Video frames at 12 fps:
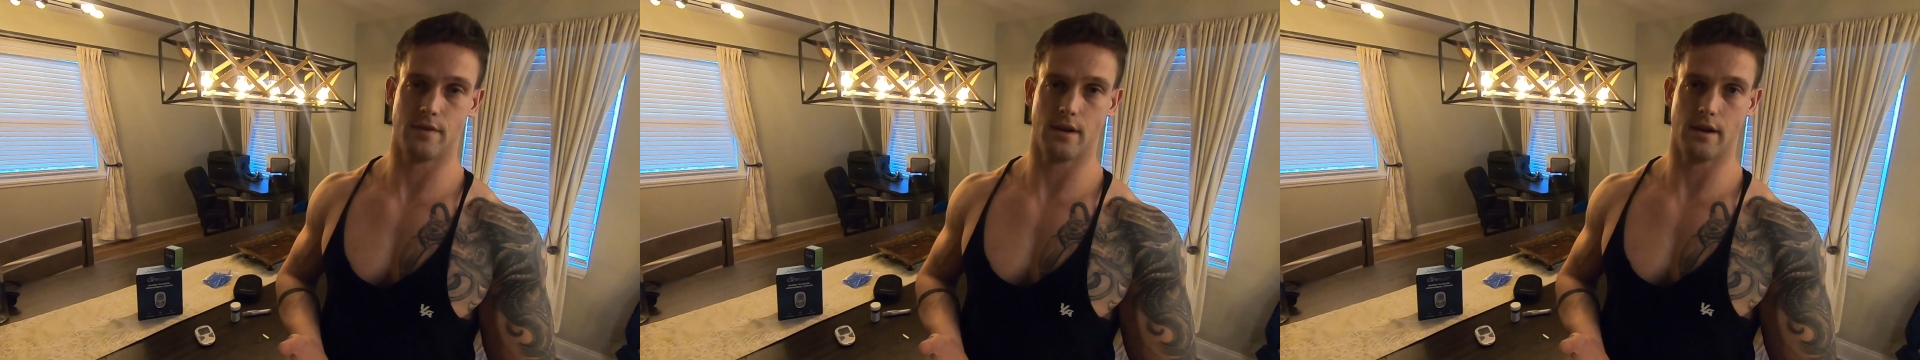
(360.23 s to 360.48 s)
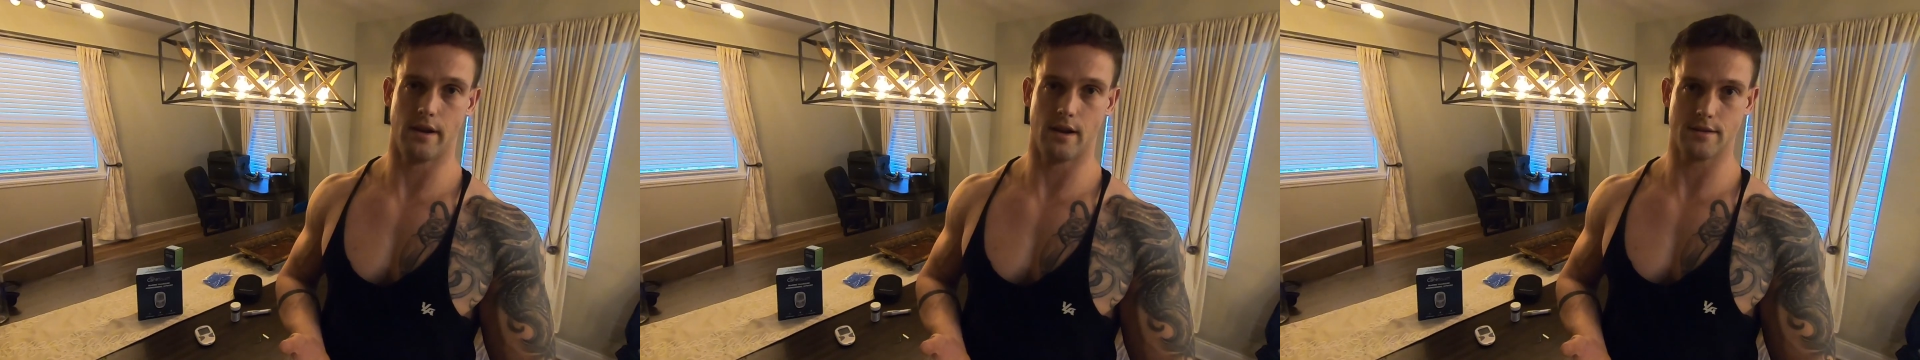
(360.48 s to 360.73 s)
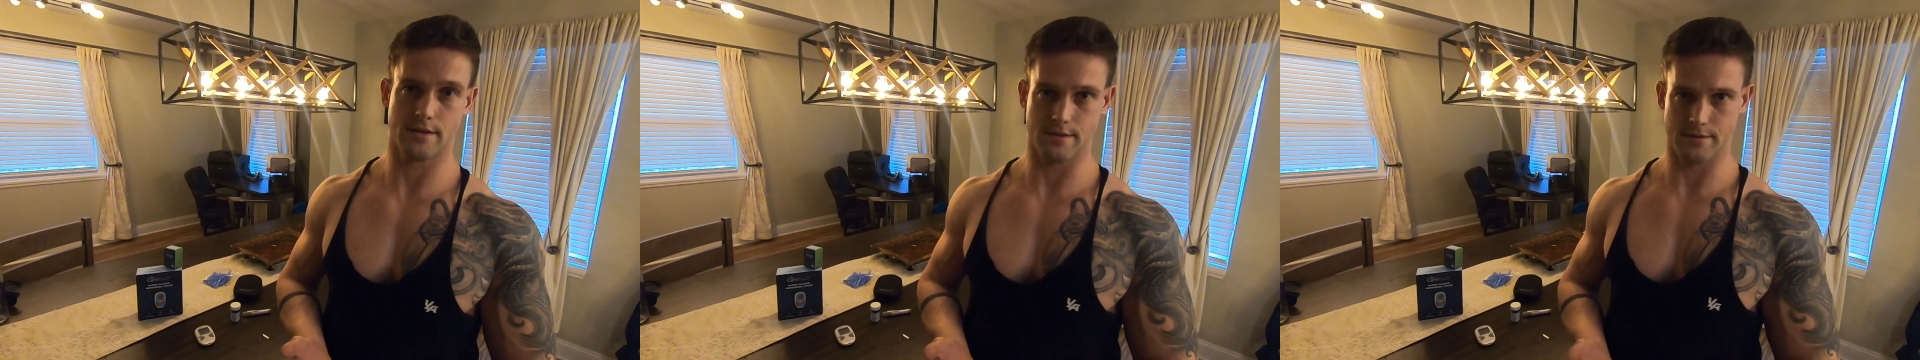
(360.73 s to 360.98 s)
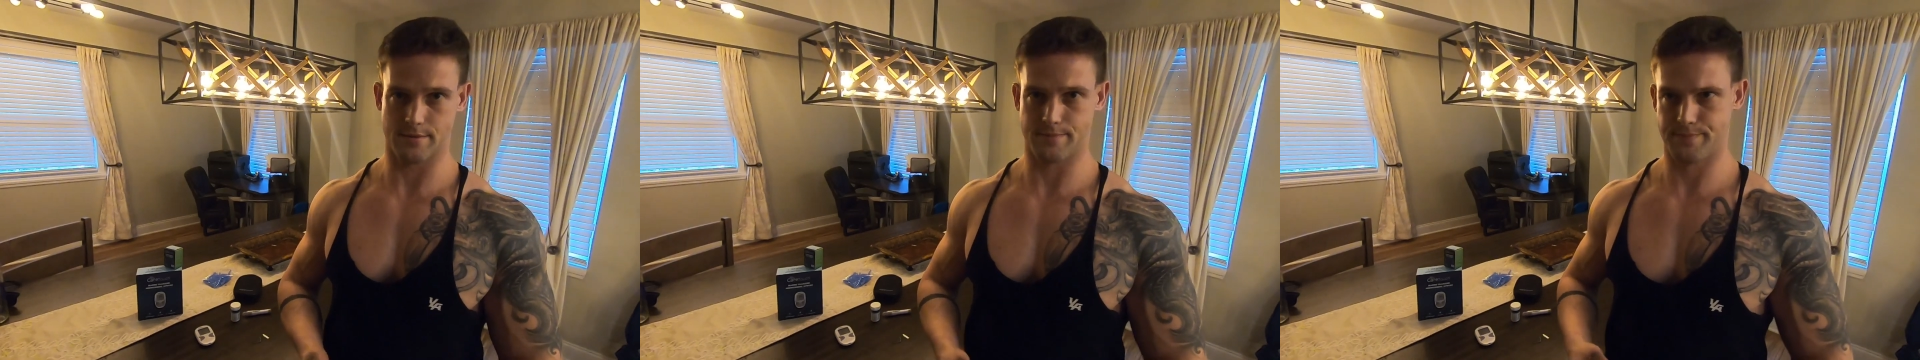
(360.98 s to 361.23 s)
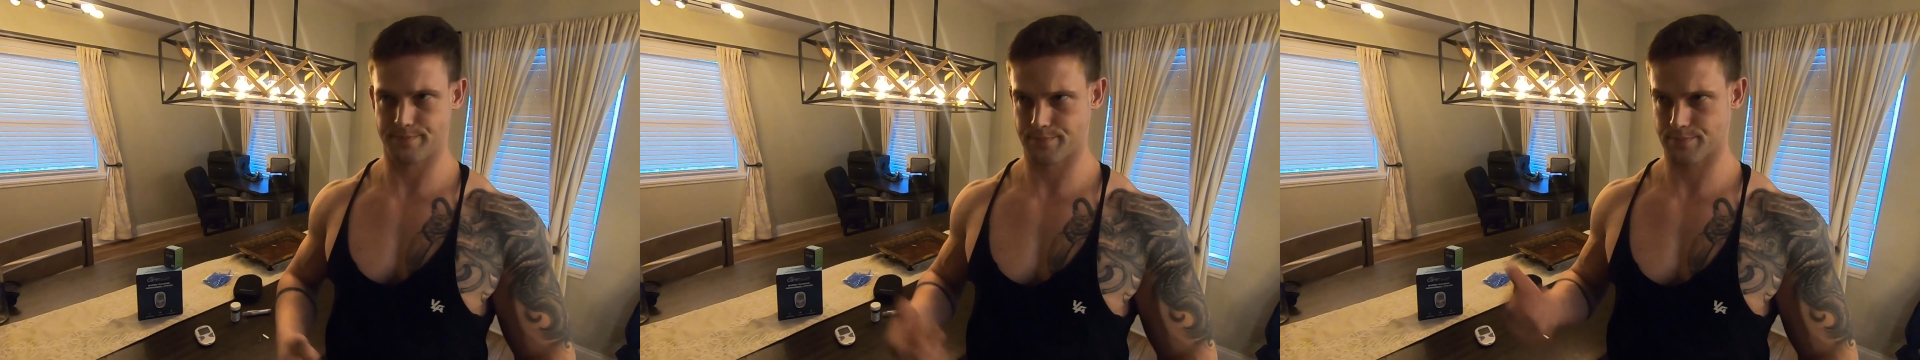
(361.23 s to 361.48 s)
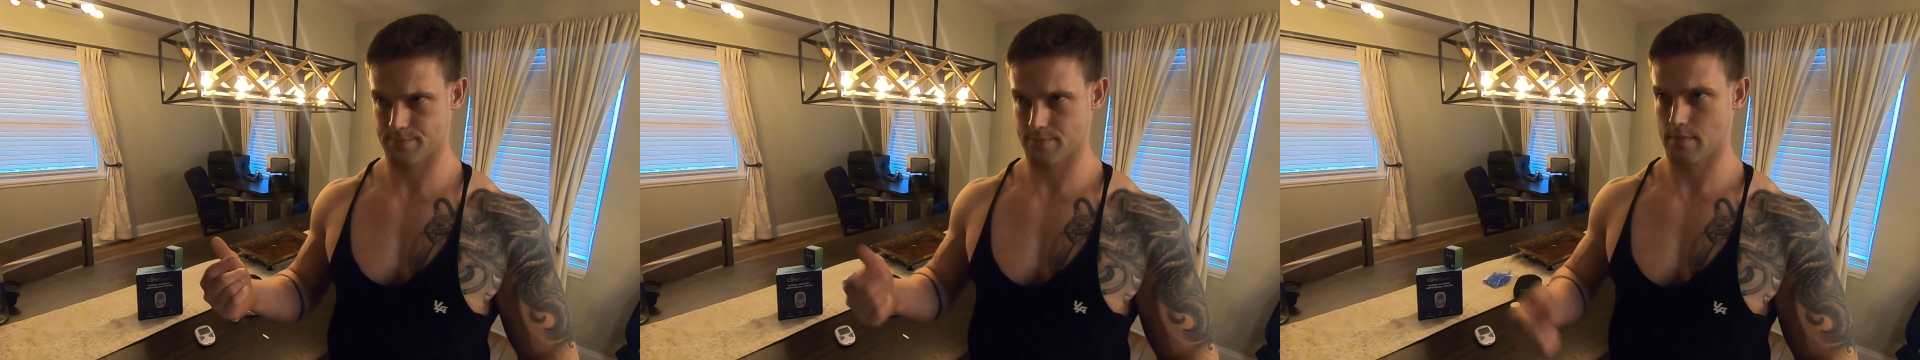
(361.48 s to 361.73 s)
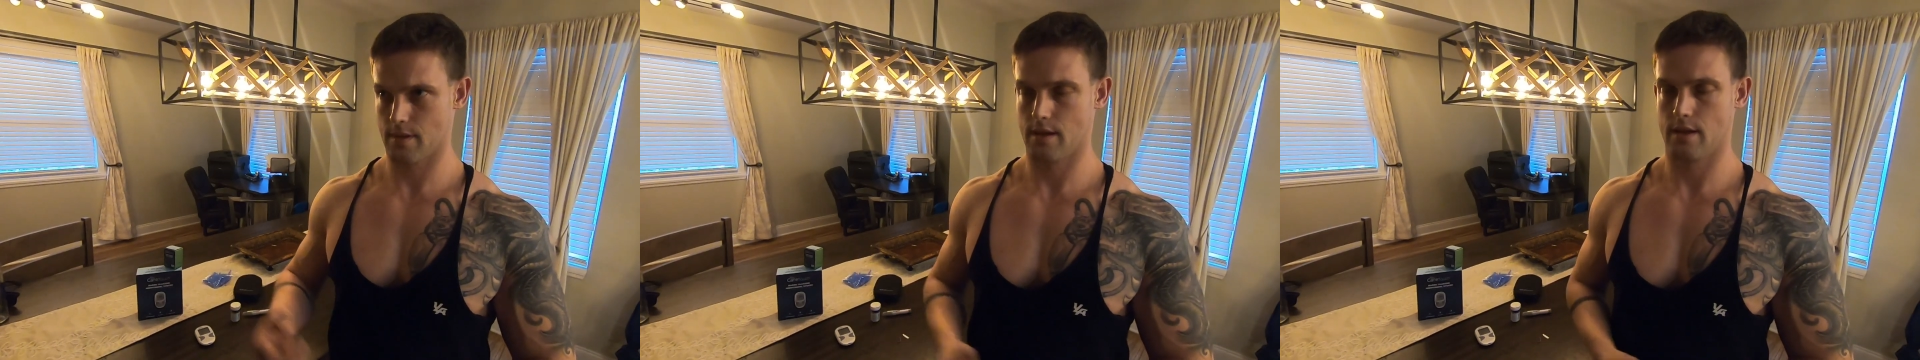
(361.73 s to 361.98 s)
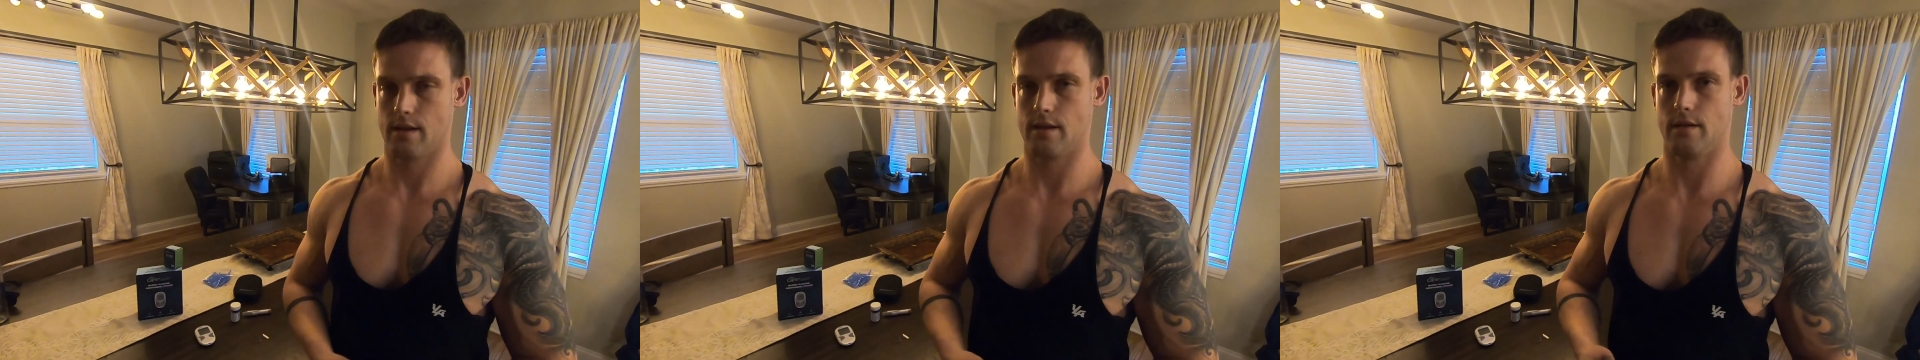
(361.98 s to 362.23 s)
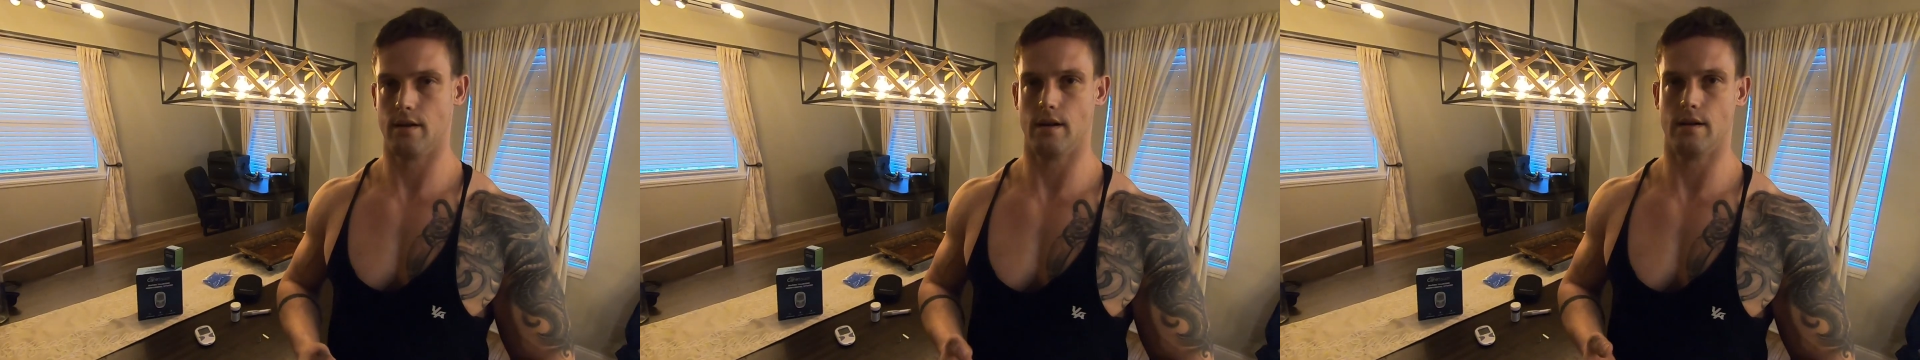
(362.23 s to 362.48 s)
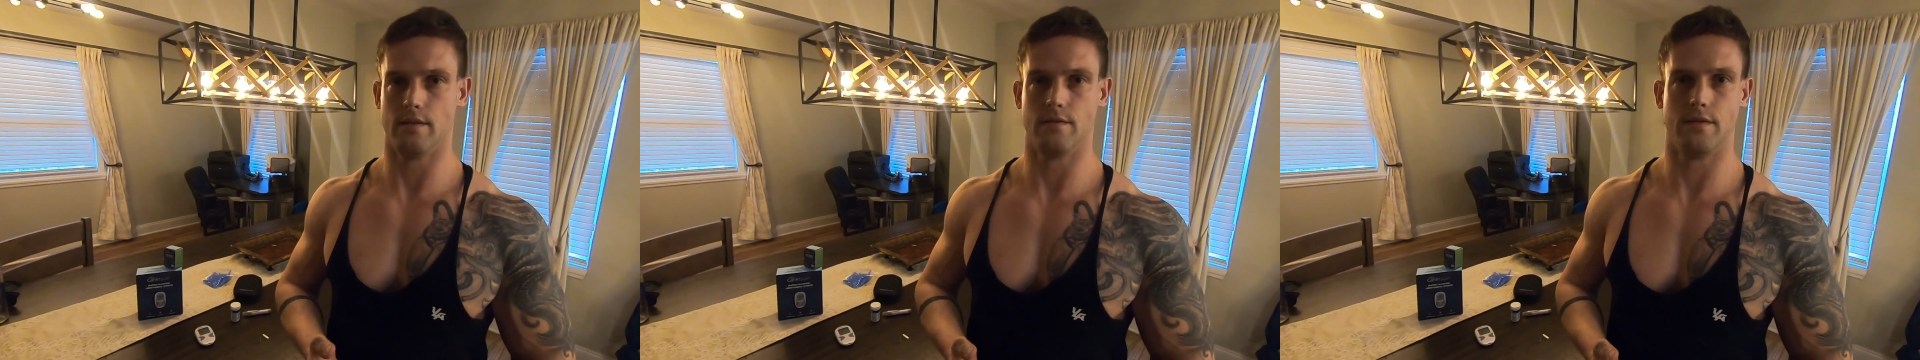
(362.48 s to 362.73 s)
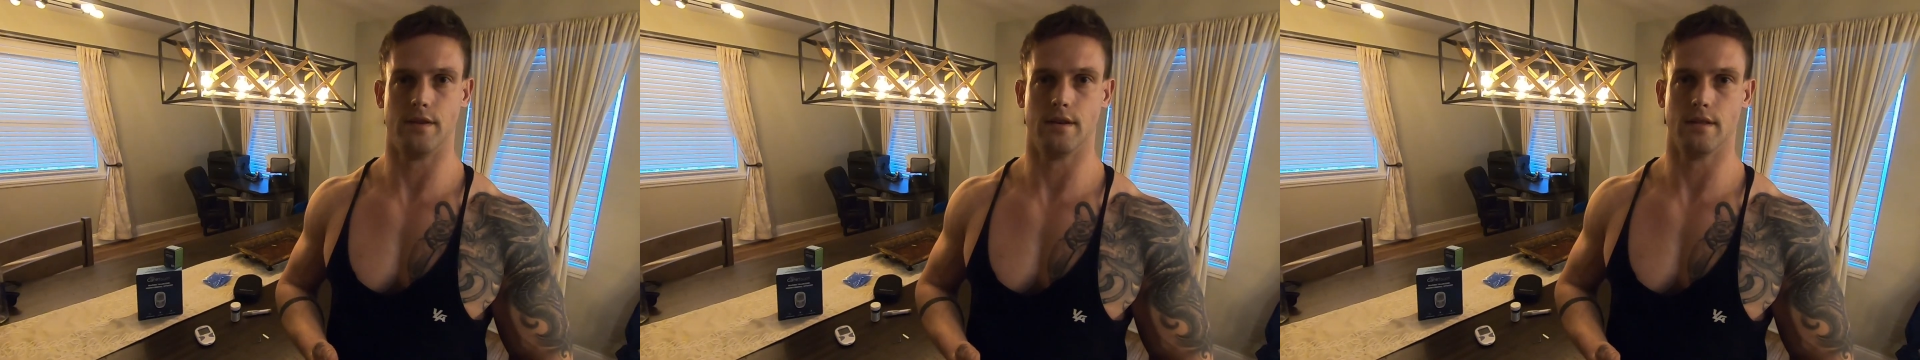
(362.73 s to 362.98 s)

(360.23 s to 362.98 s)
fatty acids via